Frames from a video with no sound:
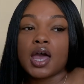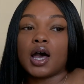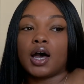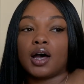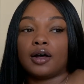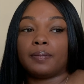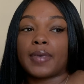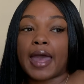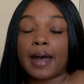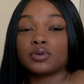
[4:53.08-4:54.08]

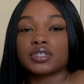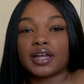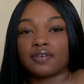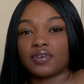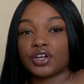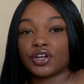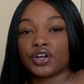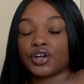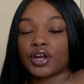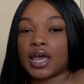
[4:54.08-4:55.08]
Apple cider
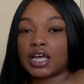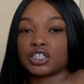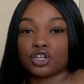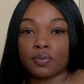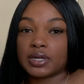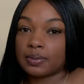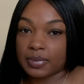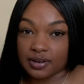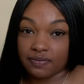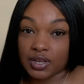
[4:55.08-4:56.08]
vinegar has so many
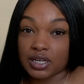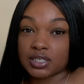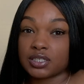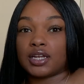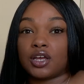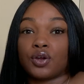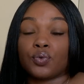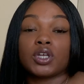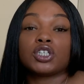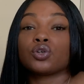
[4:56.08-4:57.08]
benefits. It
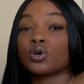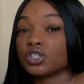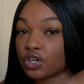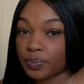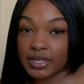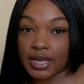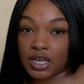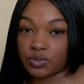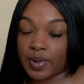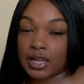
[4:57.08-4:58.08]
restores your
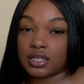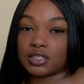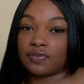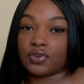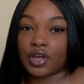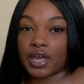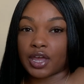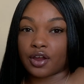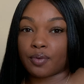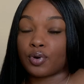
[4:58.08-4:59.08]
pH balance of your
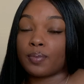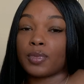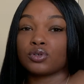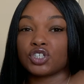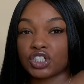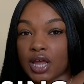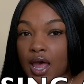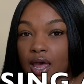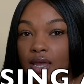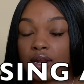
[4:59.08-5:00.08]
hair, promotes
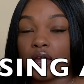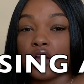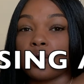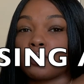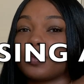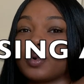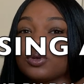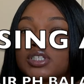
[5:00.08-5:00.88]
shine, promotes